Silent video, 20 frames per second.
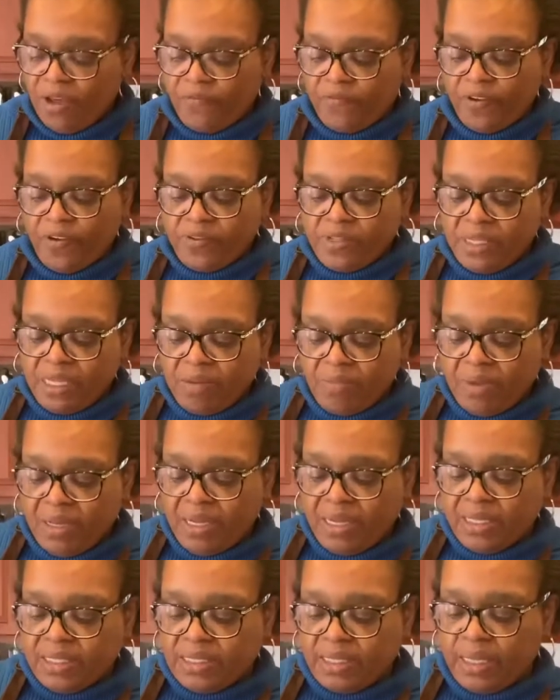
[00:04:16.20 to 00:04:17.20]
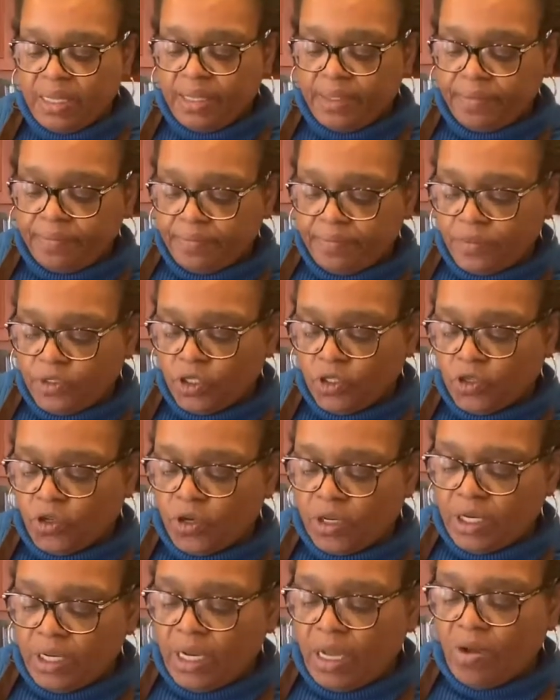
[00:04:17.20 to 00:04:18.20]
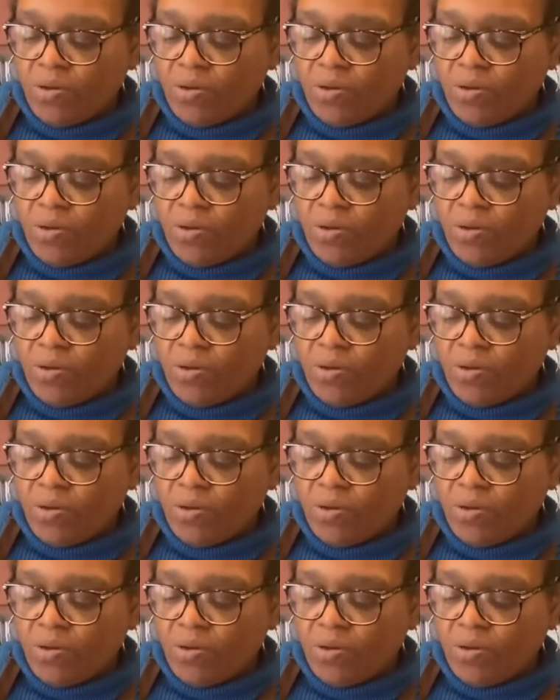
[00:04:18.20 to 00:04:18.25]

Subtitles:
15 minutes in to cooking our